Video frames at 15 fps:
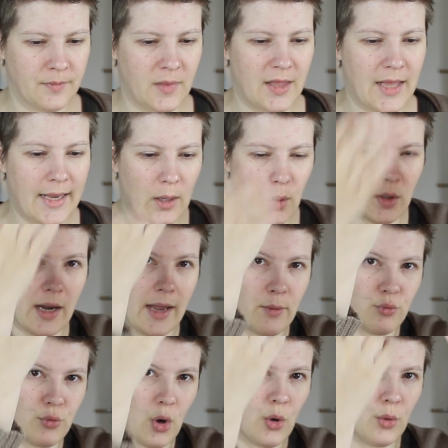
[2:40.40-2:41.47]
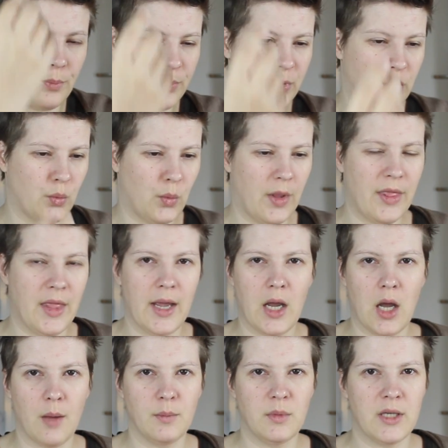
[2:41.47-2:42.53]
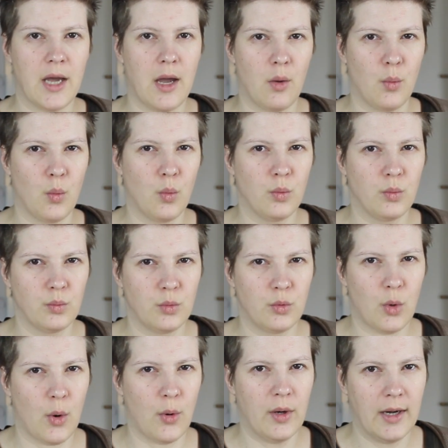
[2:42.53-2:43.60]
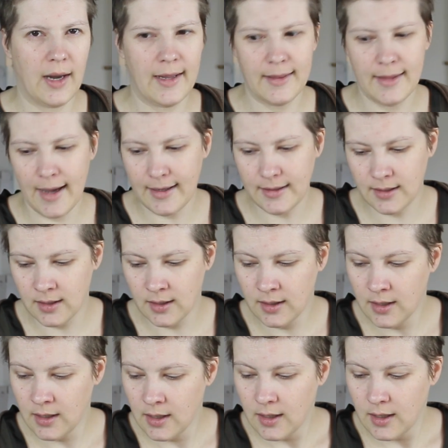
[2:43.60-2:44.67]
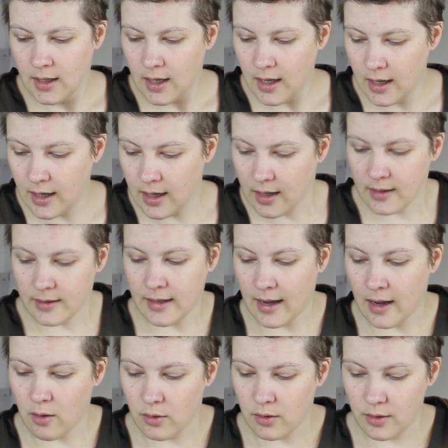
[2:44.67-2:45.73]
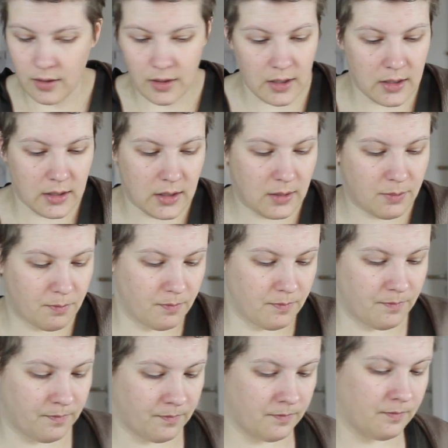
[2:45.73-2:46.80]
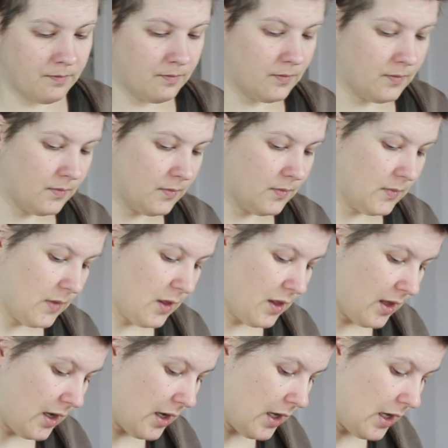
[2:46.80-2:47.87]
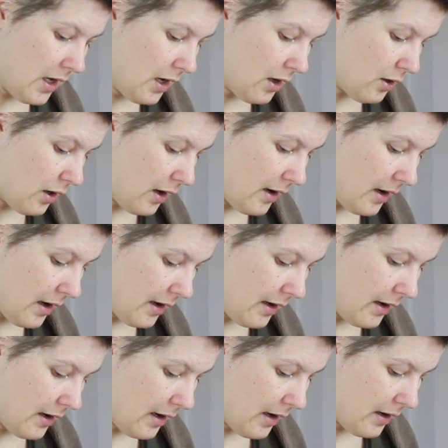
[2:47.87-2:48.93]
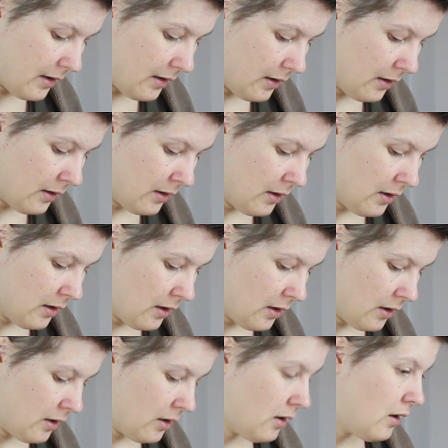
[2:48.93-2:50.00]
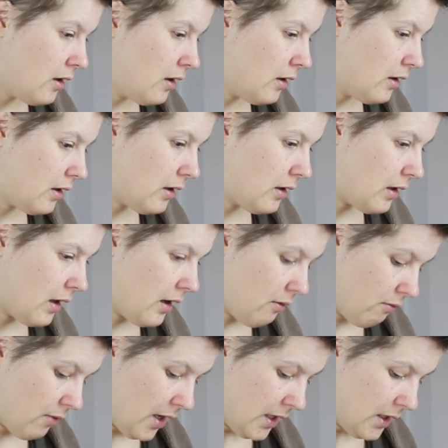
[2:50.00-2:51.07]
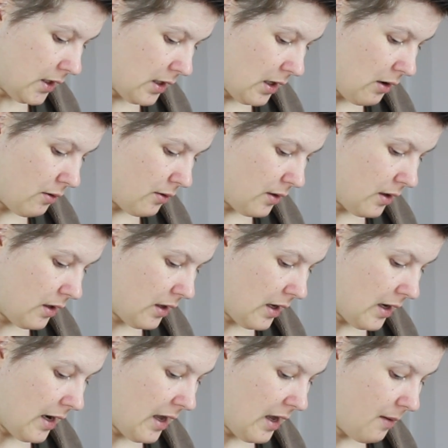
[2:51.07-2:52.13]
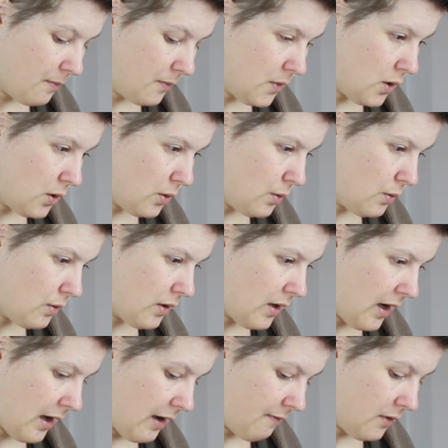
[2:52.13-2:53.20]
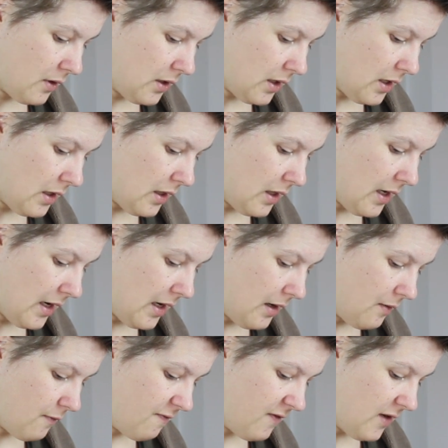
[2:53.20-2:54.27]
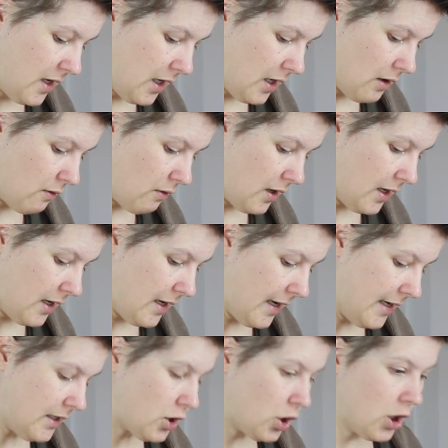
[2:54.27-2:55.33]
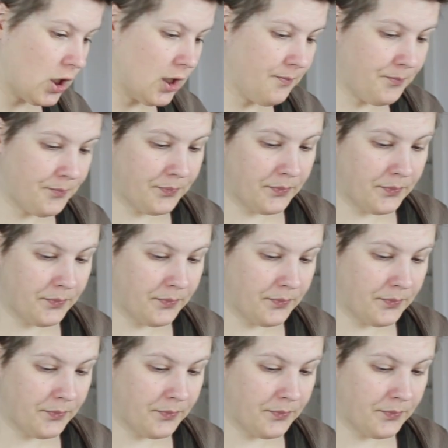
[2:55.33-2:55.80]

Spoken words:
they look like ropes when they come down, growing like that. Now this thing here, and I gotta write down the name to have it in the video later.